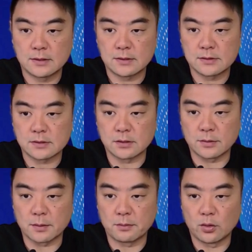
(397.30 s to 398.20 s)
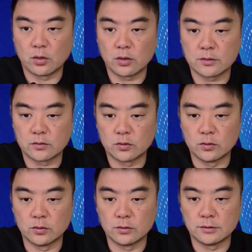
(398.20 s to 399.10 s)
It's going to be a port
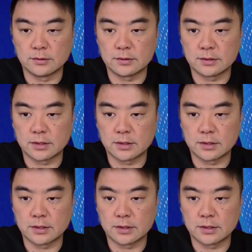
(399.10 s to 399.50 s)
rule.